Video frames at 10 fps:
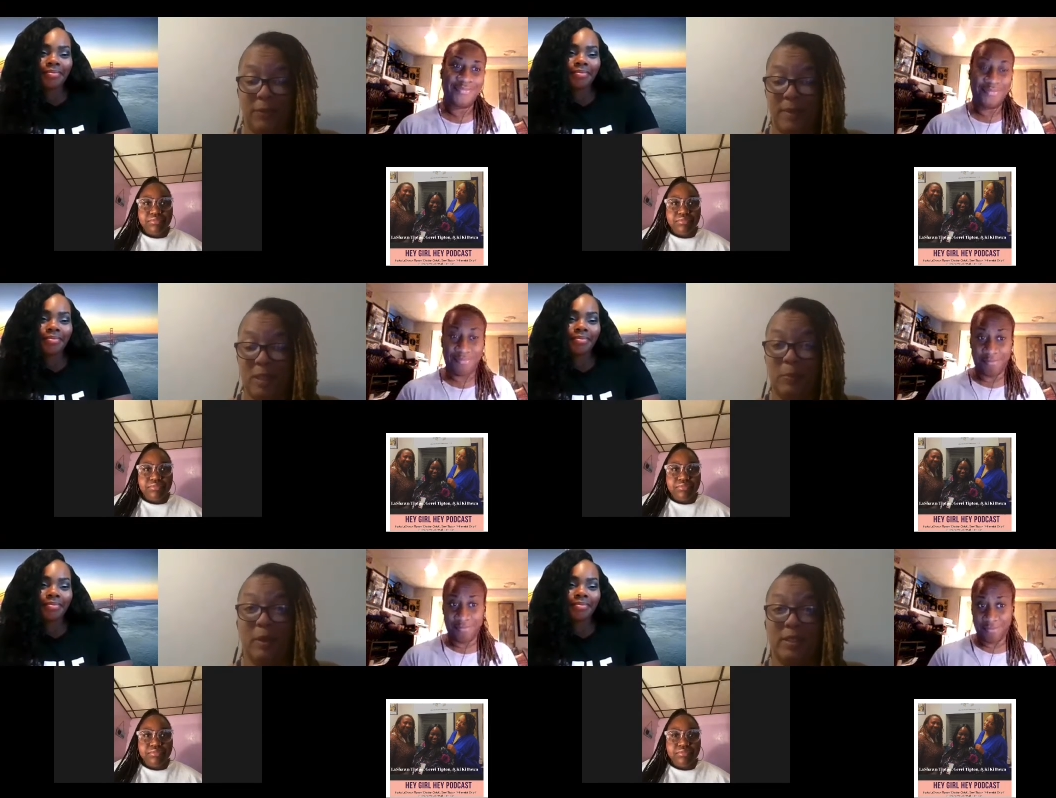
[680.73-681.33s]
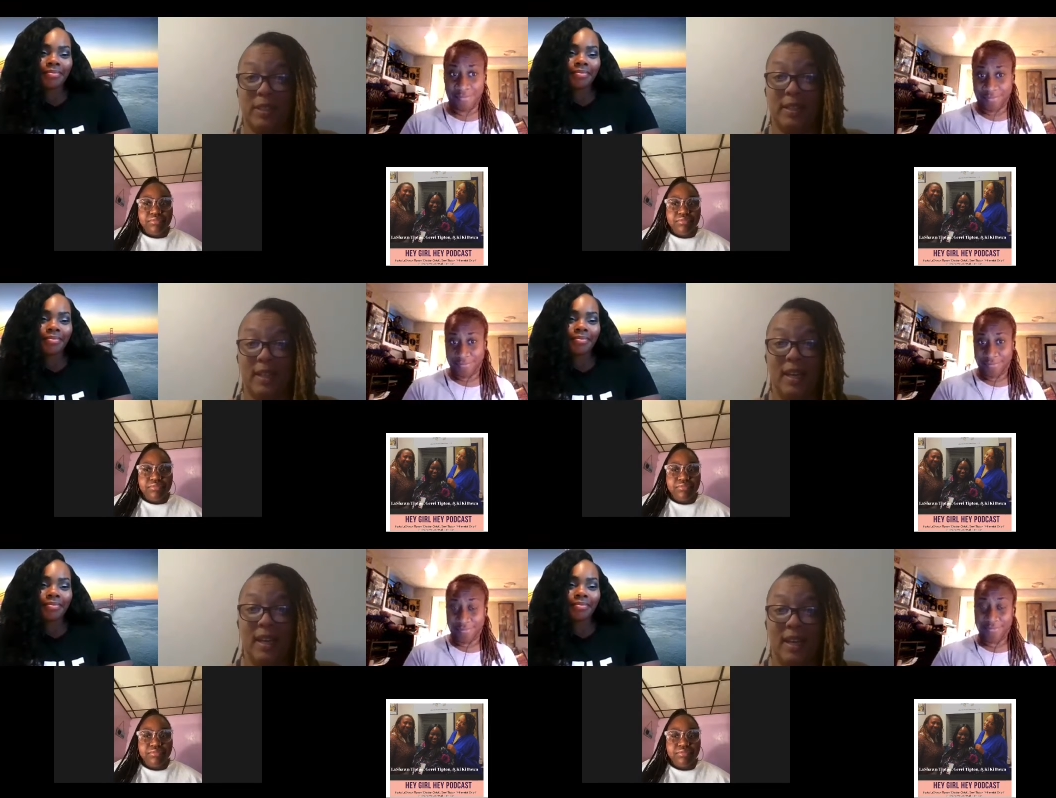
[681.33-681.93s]
Speaker 1: this person.
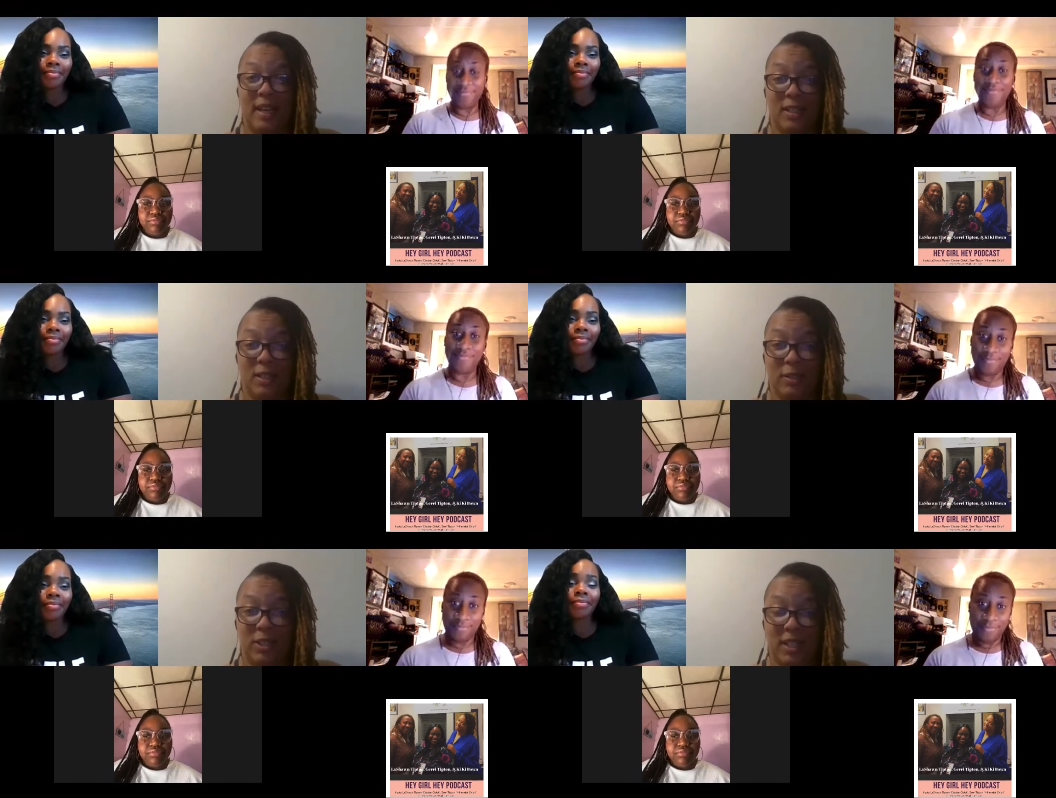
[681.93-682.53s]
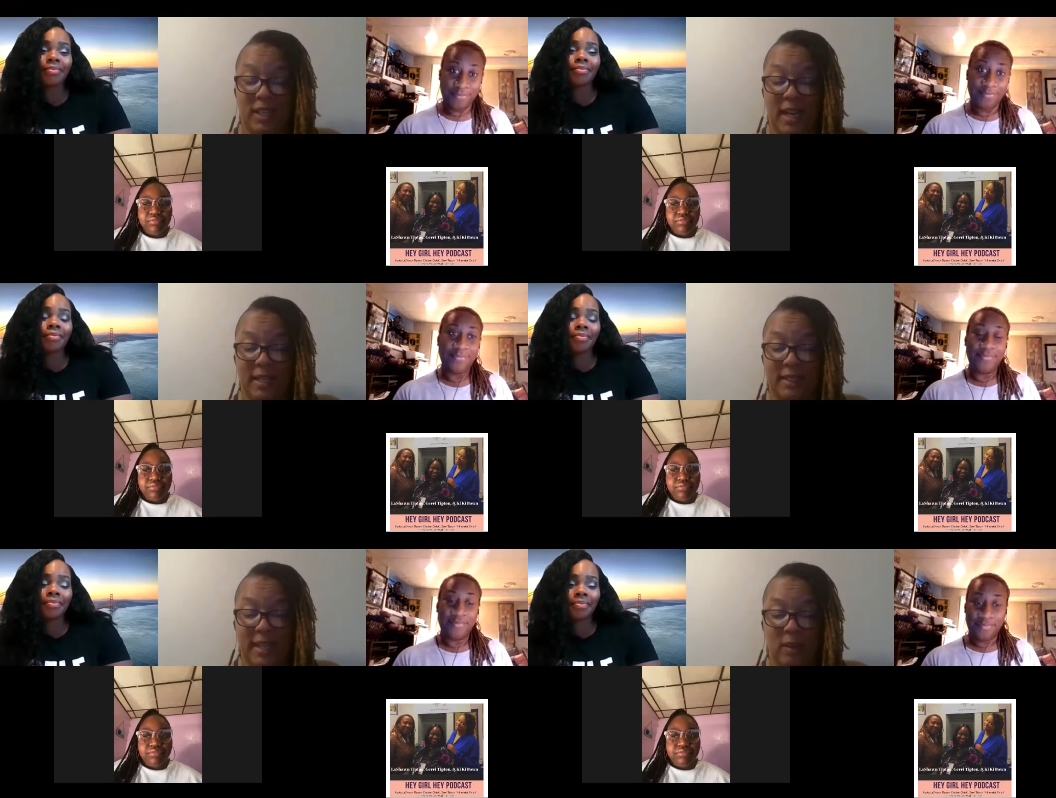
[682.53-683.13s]
Mm-hmm. You know, she can mm-hmm.
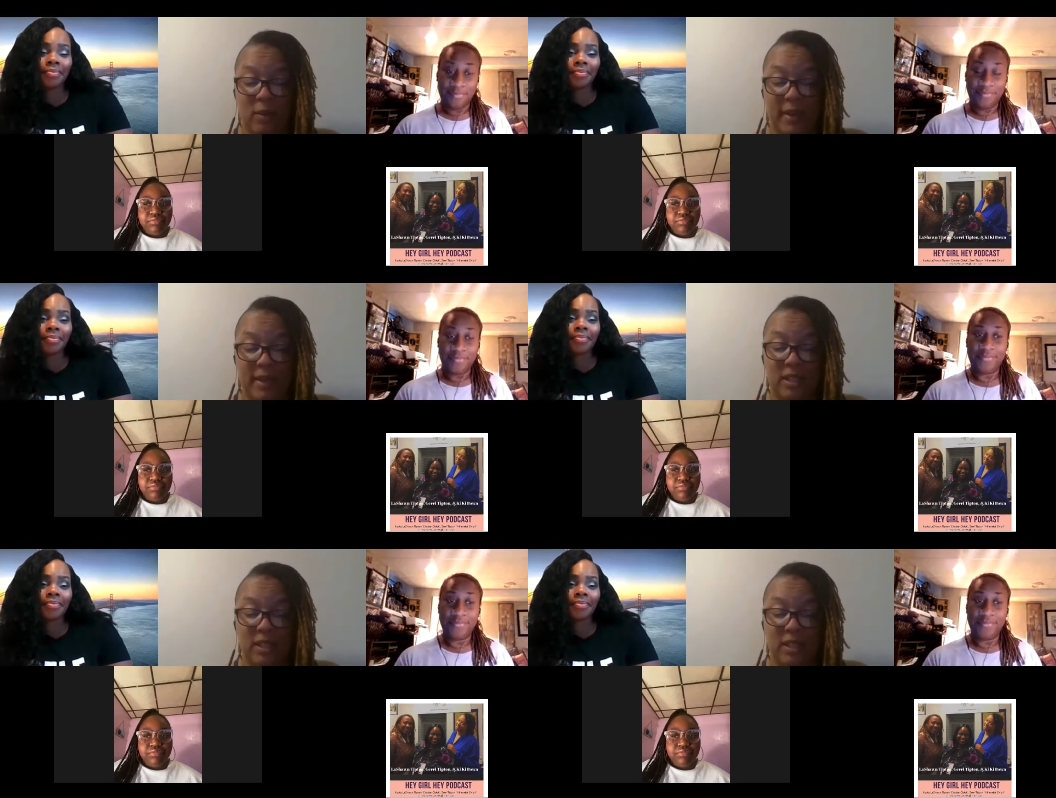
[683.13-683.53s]
kind of dangle that.